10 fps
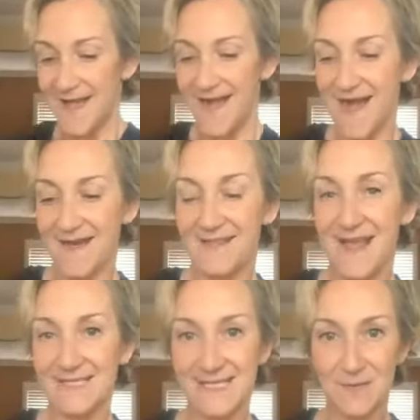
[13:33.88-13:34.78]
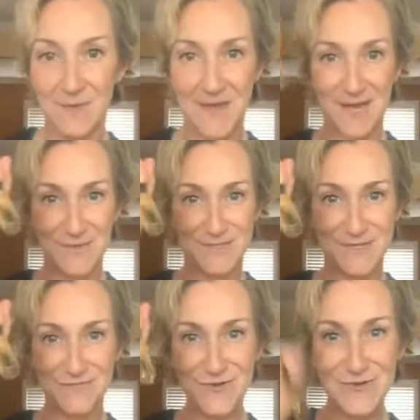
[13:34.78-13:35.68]
The last thing we made was
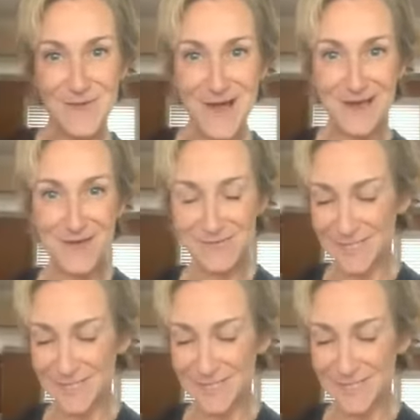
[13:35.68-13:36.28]
the roller bottle,